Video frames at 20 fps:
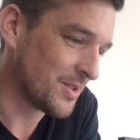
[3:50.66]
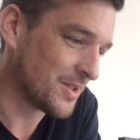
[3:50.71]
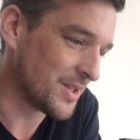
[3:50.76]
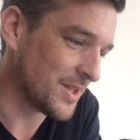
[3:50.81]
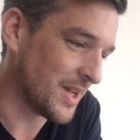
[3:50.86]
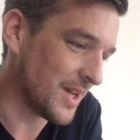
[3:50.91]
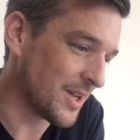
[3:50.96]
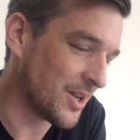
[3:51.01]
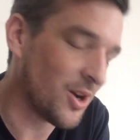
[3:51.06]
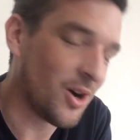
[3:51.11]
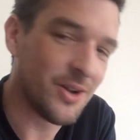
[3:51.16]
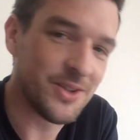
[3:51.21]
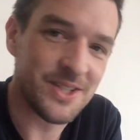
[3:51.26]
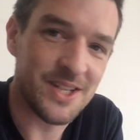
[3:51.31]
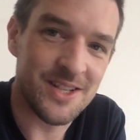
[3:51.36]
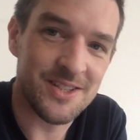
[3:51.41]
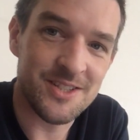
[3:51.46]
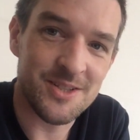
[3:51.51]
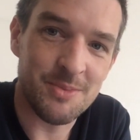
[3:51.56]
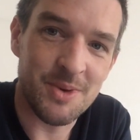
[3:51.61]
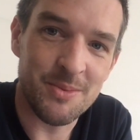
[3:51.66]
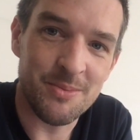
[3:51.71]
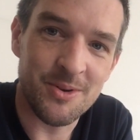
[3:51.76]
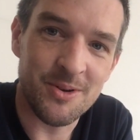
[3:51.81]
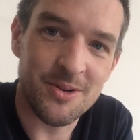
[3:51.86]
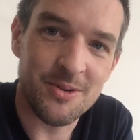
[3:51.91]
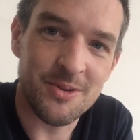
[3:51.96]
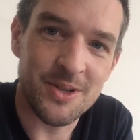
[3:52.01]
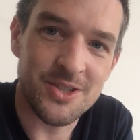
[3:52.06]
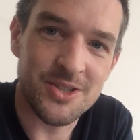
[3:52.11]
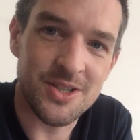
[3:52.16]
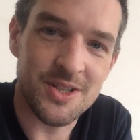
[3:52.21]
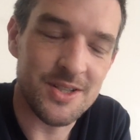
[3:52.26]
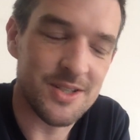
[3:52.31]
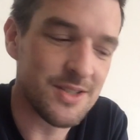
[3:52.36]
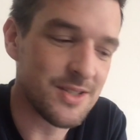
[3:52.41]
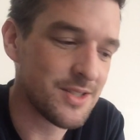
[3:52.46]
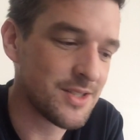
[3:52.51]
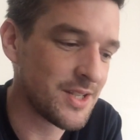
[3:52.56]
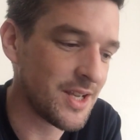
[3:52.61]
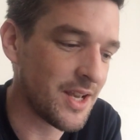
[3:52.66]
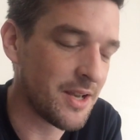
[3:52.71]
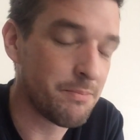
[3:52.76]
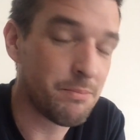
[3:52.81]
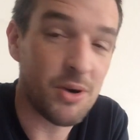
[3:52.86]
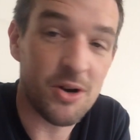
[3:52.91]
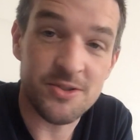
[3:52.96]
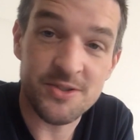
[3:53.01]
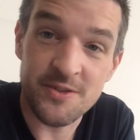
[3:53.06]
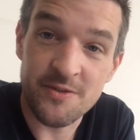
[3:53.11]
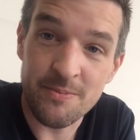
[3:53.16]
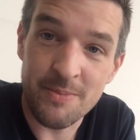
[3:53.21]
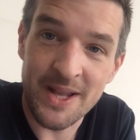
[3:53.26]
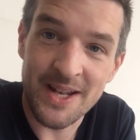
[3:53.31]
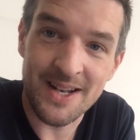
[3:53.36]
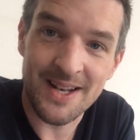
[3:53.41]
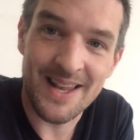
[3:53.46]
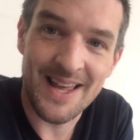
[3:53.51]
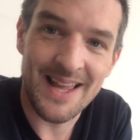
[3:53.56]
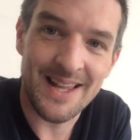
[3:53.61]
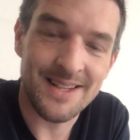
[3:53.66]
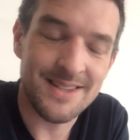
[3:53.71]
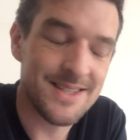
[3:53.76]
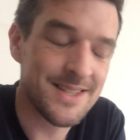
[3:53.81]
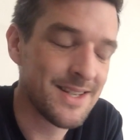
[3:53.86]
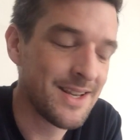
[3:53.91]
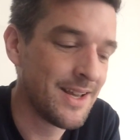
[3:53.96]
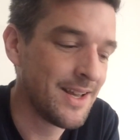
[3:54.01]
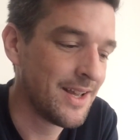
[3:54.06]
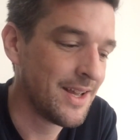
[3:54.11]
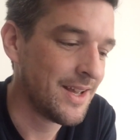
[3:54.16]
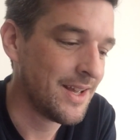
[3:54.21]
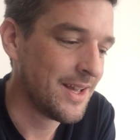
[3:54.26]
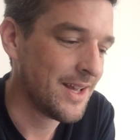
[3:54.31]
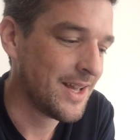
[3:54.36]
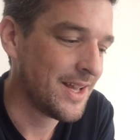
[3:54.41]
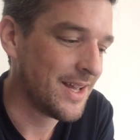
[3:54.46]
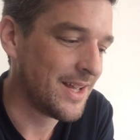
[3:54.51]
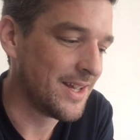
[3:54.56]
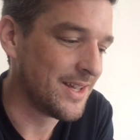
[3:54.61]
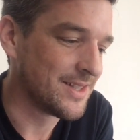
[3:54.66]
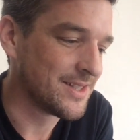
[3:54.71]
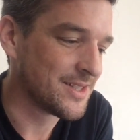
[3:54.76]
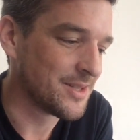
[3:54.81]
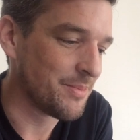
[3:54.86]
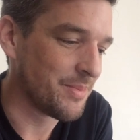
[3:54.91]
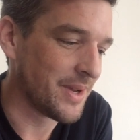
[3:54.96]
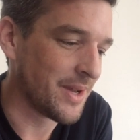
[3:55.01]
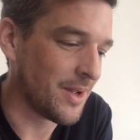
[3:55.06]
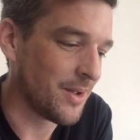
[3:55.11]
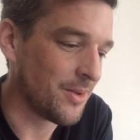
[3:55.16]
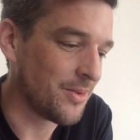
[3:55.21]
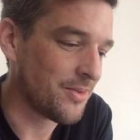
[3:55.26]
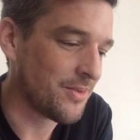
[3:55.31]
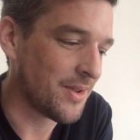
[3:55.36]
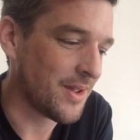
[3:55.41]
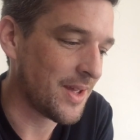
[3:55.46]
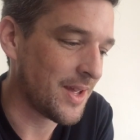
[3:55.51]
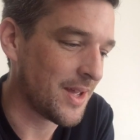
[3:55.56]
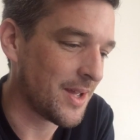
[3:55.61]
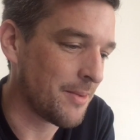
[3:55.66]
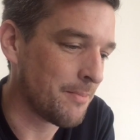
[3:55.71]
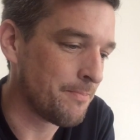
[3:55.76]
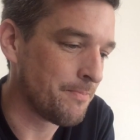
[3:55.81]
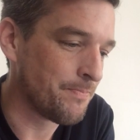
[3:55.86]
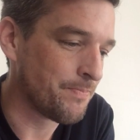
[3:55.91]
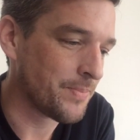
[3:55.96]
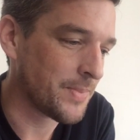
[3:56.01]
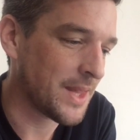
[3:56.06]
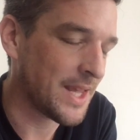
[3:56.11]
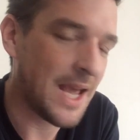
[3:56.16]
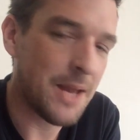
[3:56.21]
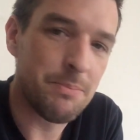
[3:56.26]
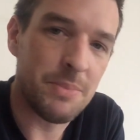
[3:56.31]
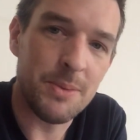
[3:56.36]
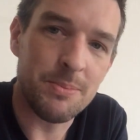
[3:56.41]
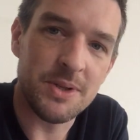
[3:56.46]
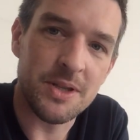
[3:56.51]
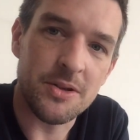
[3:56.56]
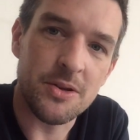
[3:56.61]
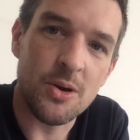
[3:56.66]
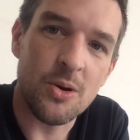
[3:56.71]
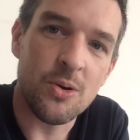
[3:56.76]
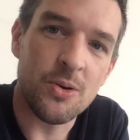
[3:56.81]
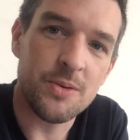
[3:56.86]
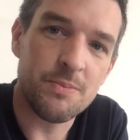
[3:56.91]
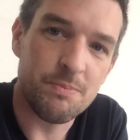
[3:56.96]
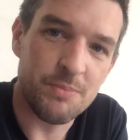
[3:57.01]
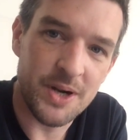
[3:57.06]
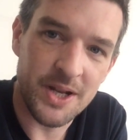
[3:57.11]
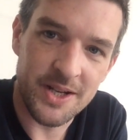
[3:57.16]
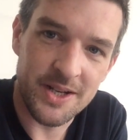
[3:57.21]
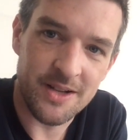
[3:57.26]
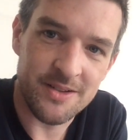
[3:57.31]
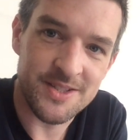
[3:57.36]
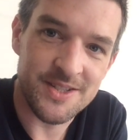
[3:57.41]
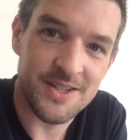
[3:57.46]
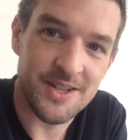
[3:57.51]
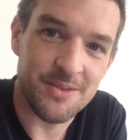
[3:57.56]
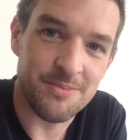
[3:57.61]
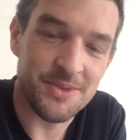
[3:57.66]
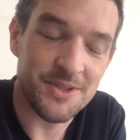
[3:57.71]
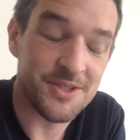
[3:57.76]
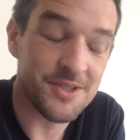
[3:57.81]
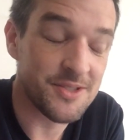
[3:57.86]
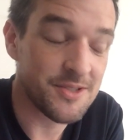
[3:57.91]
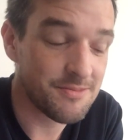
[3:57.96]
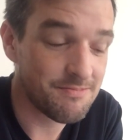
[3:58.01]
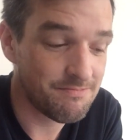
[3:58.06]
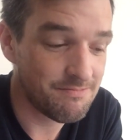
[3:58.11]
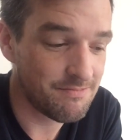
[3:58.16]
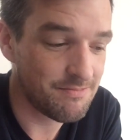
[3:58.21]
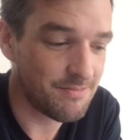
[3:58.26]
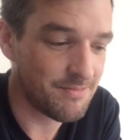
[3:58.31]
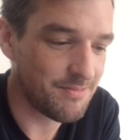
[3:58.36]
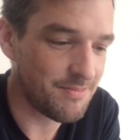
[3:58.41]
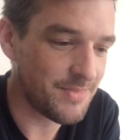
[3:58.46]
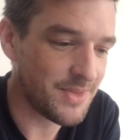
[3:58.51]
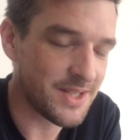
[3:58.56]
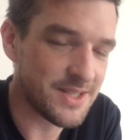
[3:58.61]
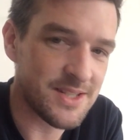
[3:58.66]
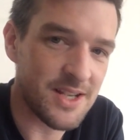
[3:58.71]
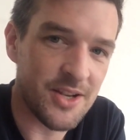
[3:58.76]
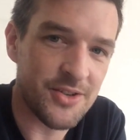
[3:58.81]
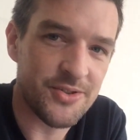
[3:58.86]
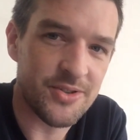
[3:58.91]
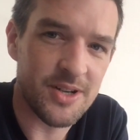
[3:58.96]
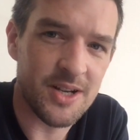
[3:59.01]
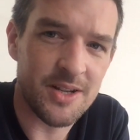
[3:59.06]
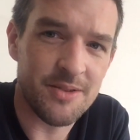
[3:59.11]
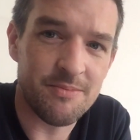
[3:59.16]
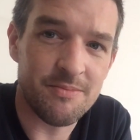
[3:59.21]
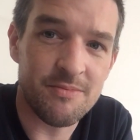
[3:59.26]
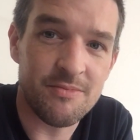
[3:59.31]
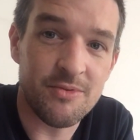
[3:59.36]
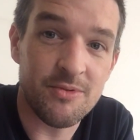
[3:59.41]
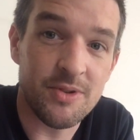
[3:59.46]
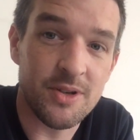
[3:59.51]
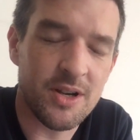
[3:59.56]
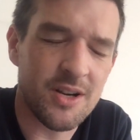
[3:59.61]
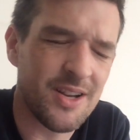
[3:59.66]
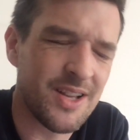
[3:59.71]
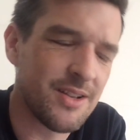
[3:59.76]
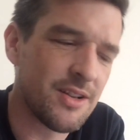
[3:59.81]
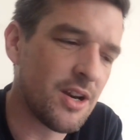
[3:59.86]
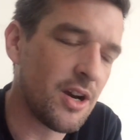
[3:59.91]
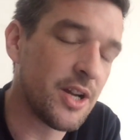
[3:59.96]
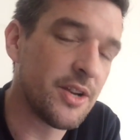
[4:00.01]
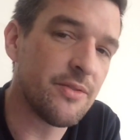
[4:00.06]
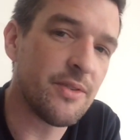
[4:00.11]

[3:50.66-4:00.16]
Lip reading: the content in my book, which is positive mental health. It's about getting people to talk, breaking down stigmas, etc., and a kind